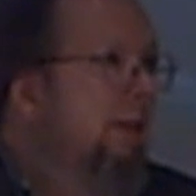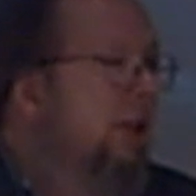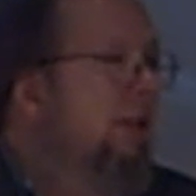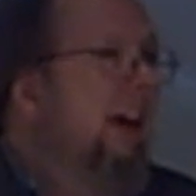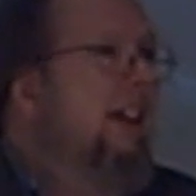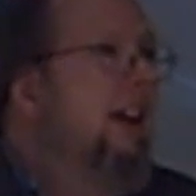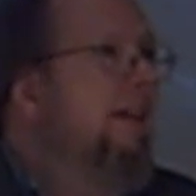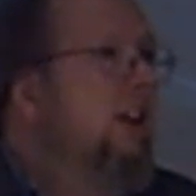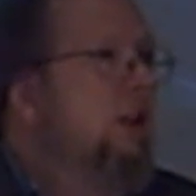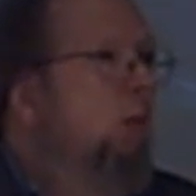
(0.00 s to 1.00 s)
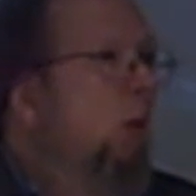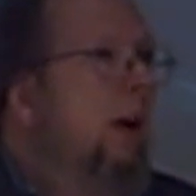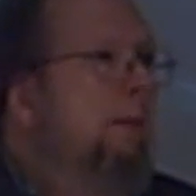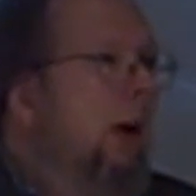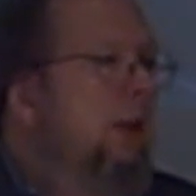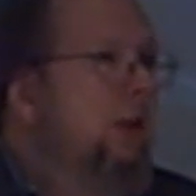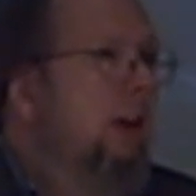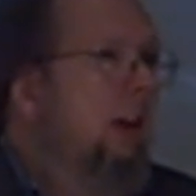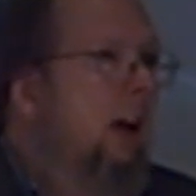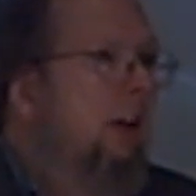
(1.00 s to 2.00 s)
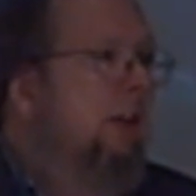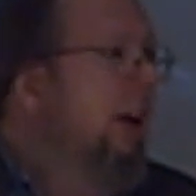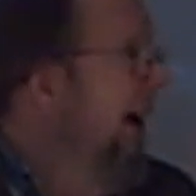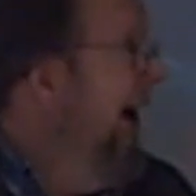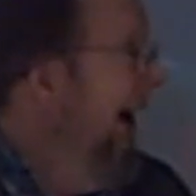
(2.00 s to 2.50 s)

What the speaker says: First of all, I think if it's one person alone,